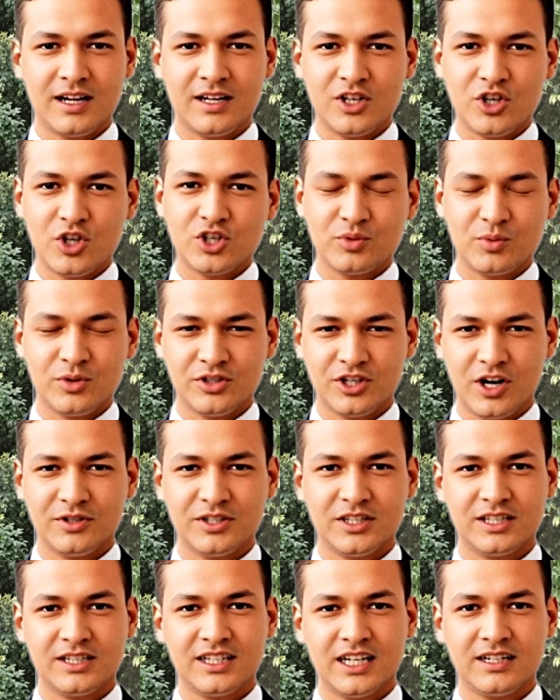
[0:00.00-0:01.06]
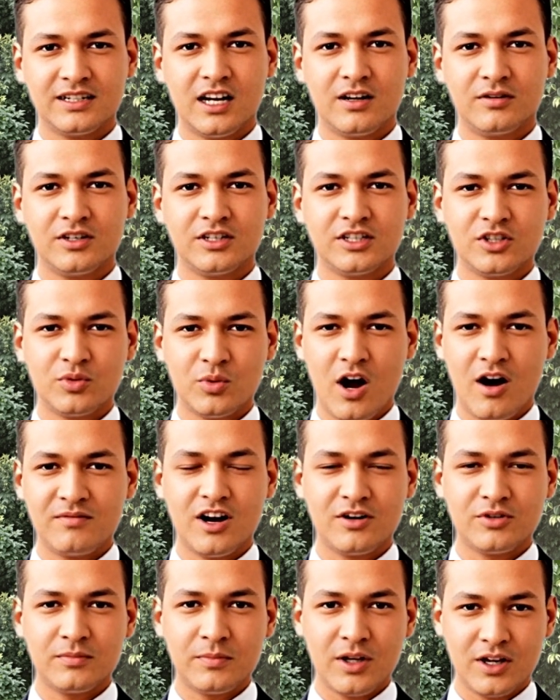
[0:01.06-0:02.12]
Usual dose is 600 to
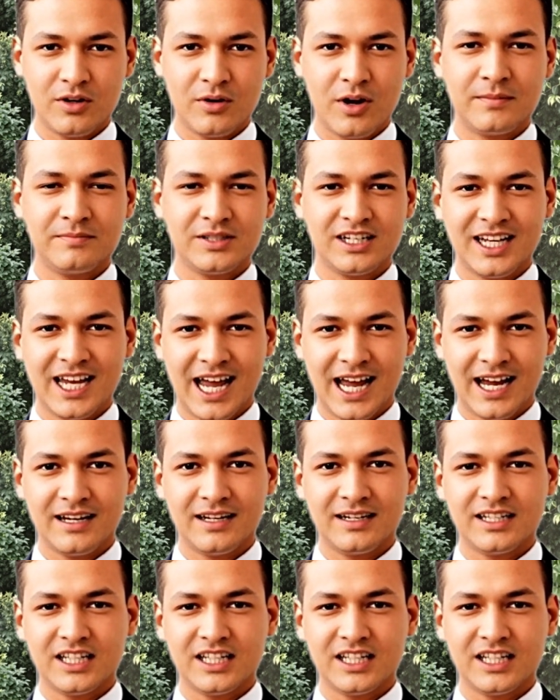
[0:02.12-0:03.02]
1,200 milligrams a day,